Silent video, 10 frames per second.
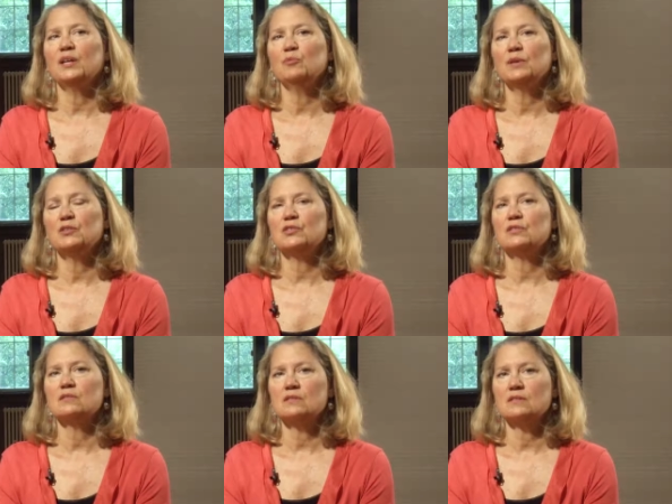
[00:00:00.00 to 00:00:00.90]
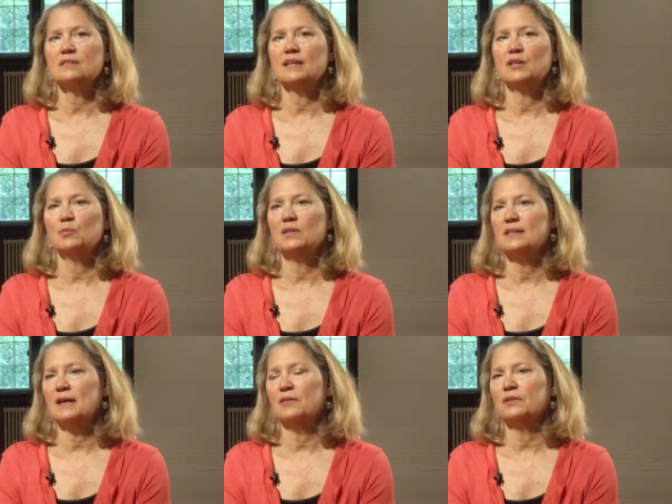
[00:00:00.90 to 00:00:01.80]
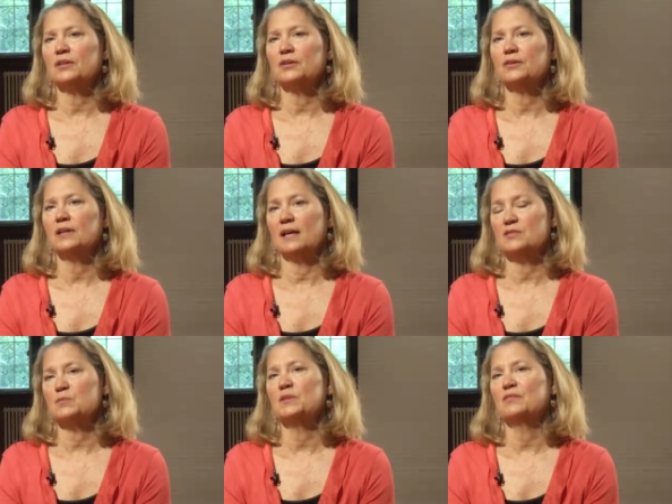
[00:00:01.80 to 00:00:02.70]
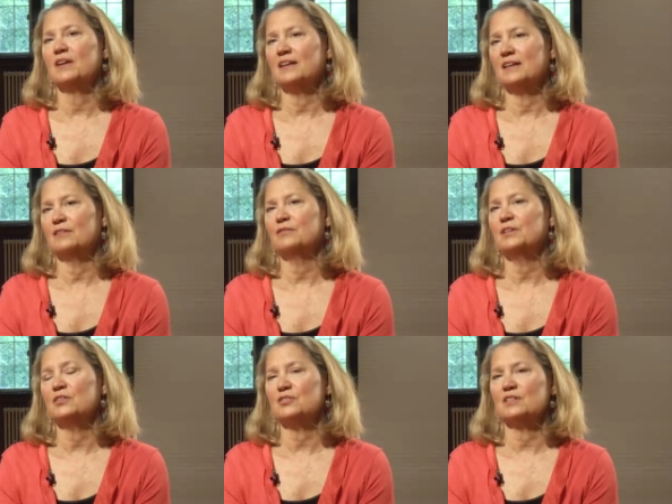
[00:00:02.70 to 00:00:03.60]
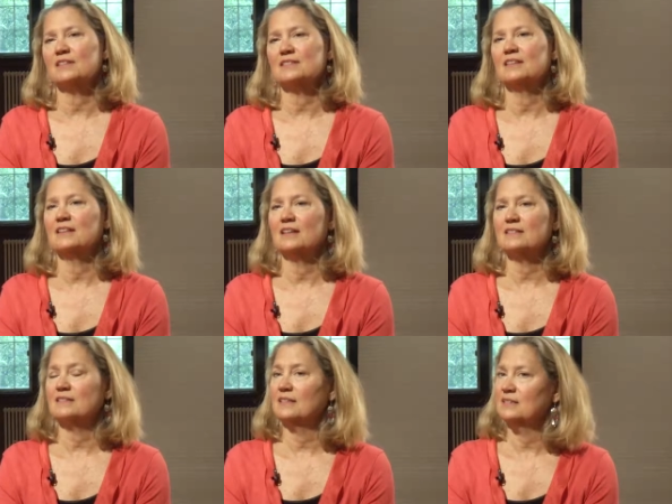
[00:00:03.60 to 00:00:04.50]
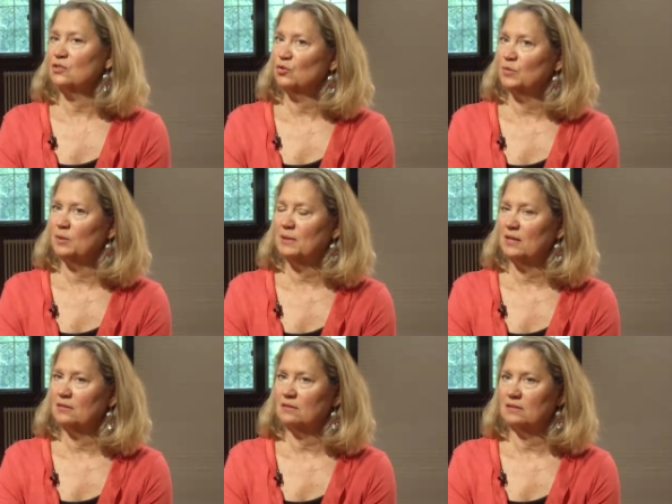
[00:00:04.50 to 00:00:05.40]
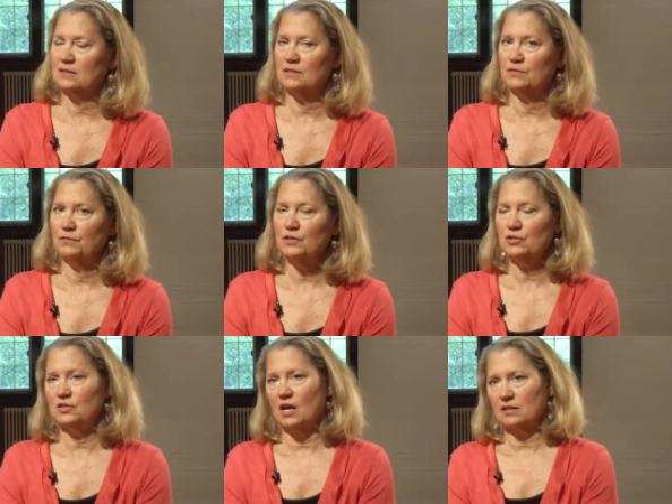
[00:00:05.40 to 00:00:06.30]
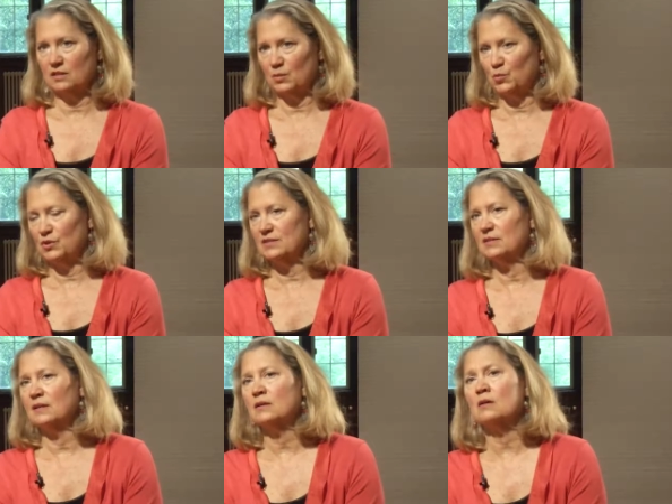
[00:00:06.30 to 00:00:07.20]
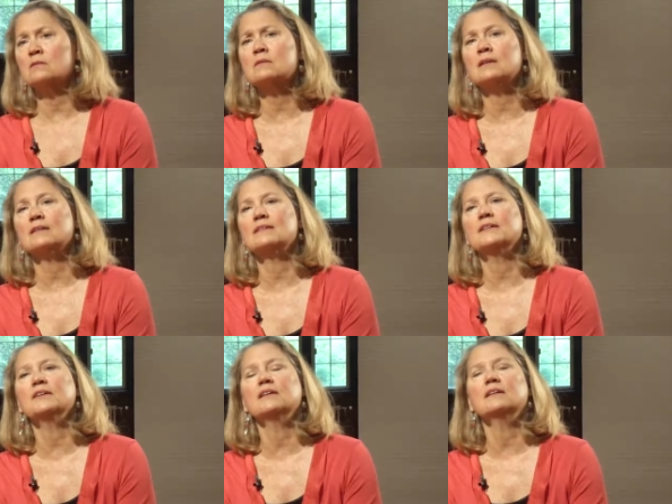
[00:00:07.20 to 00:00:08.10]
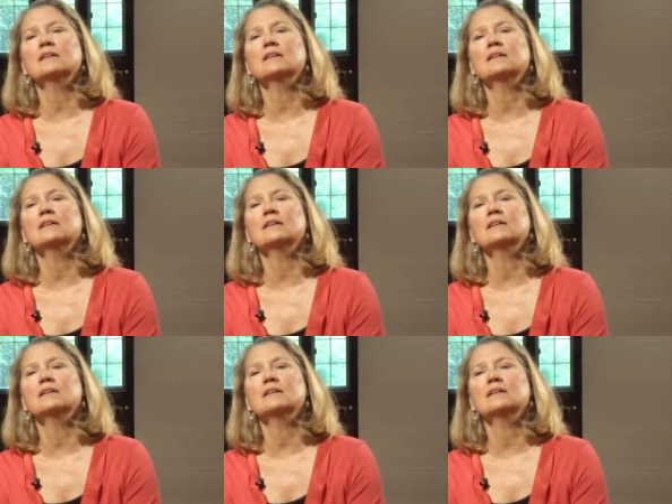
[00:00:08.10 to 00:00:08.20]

had mentioned since I had been down there and asked me if I ate fish, and I said yes, and he told me about this fish toxic poisoning called ciguatera.